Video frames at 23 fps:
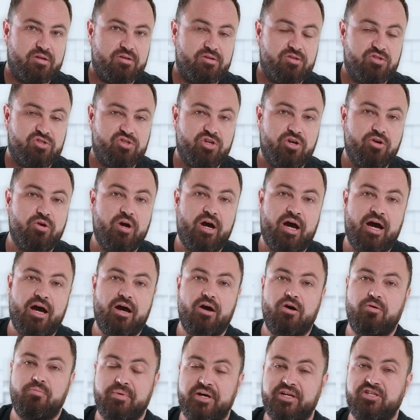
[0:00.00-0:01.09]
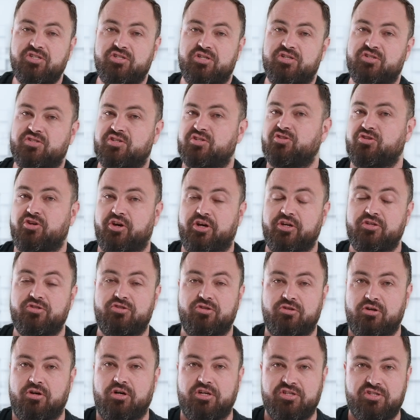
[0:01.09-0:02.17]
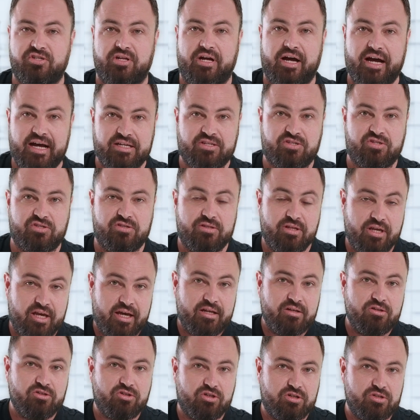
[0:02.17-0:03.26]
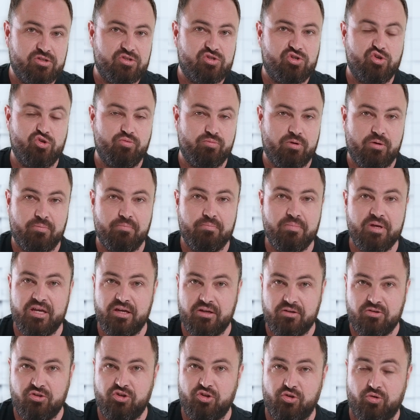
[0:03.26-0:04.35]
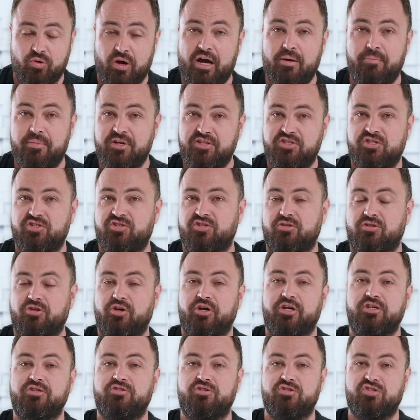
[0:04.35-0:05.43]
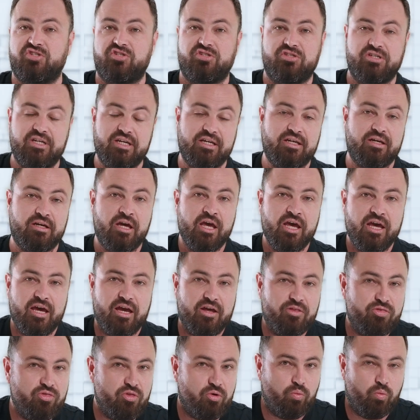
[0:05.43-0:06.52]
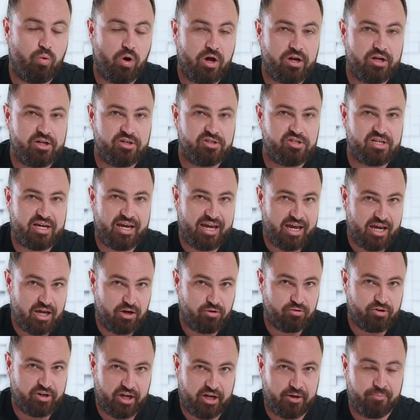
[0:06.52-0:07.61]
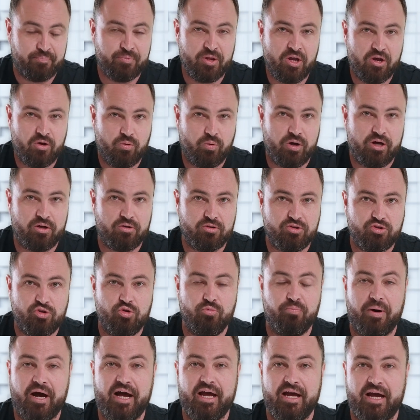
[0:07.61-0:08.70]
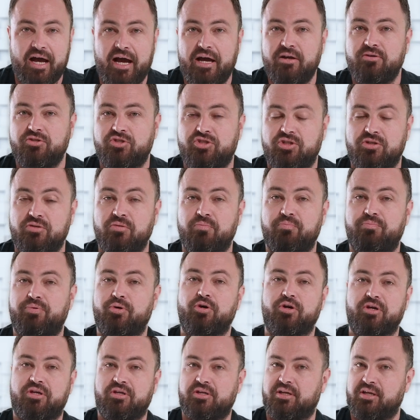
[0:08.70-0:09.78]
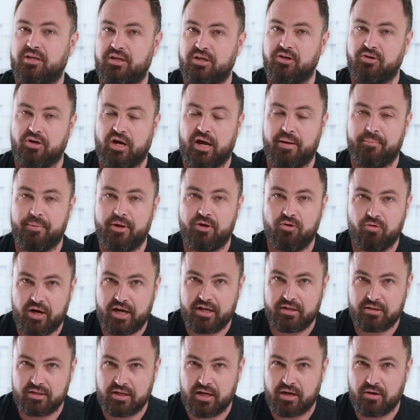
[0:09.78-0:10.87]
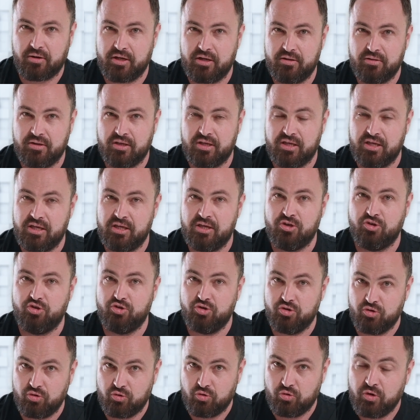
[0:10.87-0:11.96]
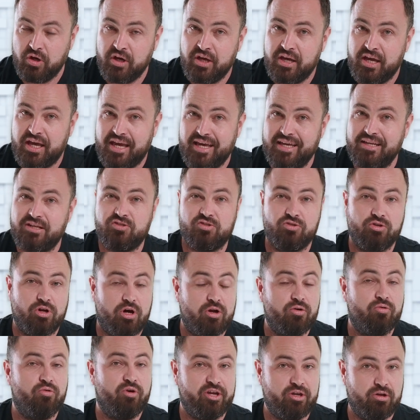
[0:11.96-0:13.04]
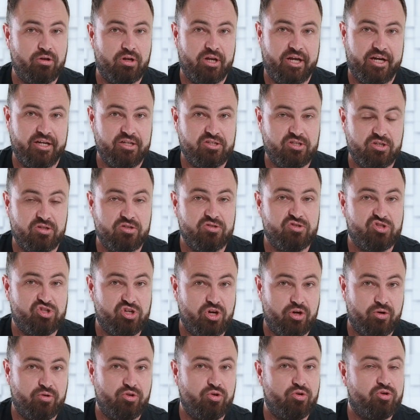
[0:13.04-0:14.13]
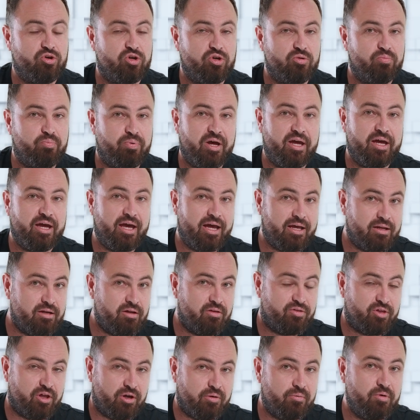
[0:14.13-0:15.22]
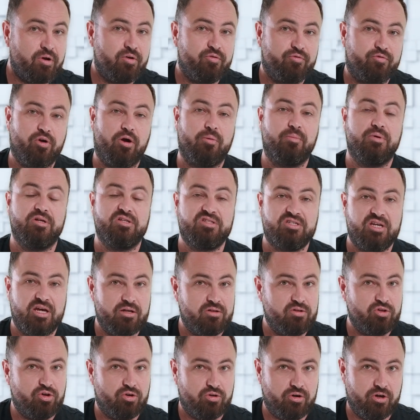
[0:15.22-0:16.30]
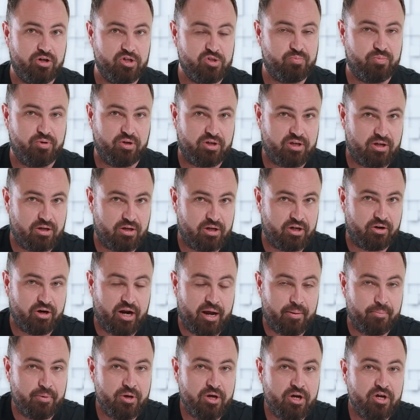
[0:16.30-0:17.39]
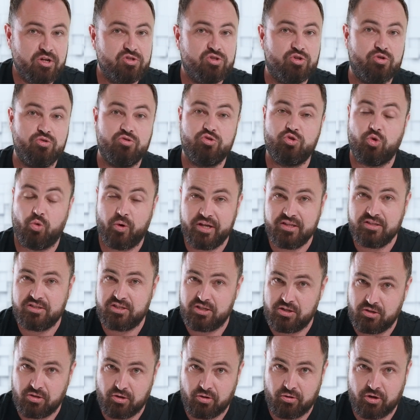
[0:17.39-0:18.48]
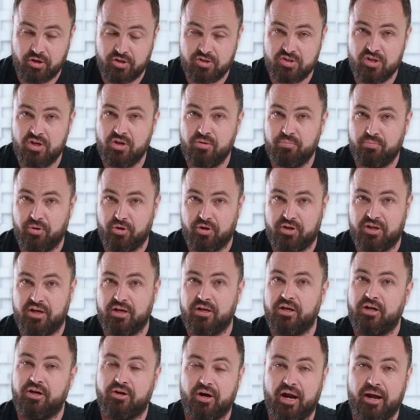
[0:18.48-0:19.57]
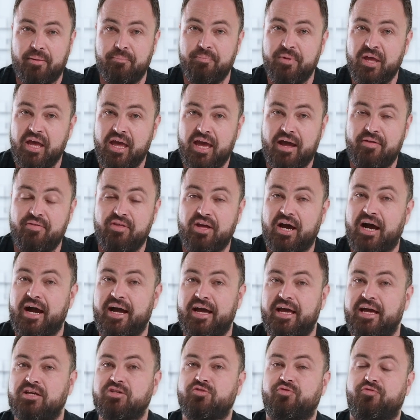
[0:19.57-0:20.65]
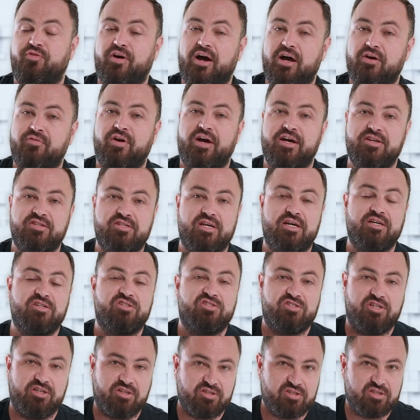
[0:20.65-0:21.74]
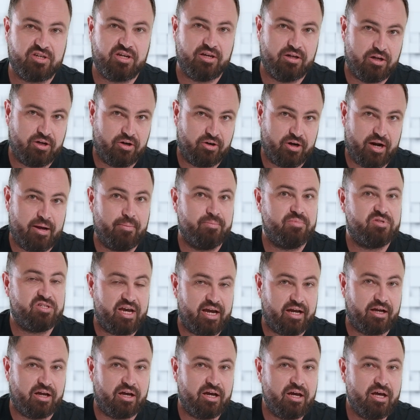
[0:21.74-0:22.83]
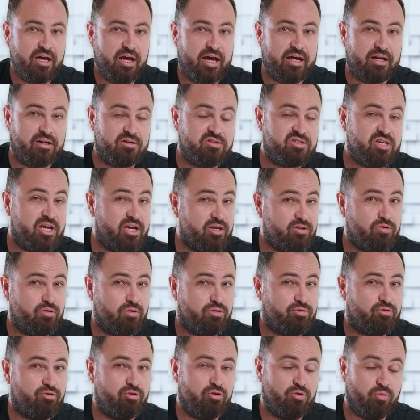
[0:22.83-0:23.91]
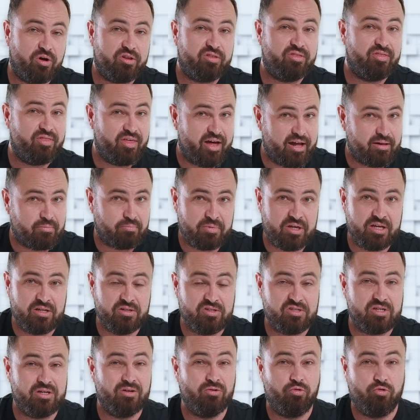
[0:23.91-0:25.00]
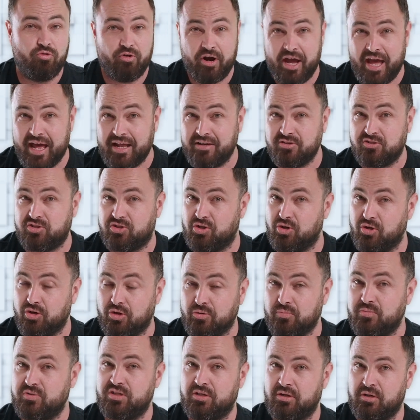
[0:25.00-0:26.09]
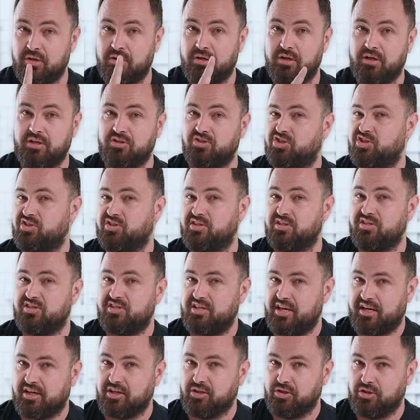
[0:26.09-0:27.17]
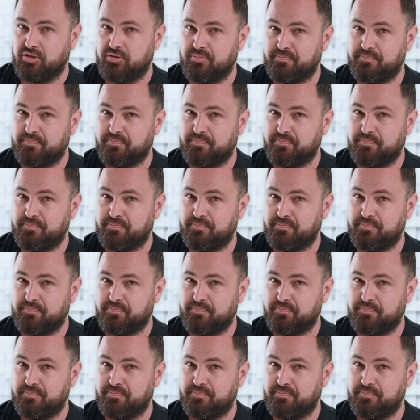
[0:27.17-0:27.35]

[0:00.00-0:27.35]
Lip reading: So how much is this going to cost us, the end consumer, me and you? How much is it going to sting in the wallet area? Well, you buy hydrogen per kilogram, and right now in the EU, it is not regulated. So you could pay anything from 10 euros per kilogram to 20 euros per kilogram. And the iX5 has a 6 kilogram tank. And I'll take you through what that means in rand terms in just a second.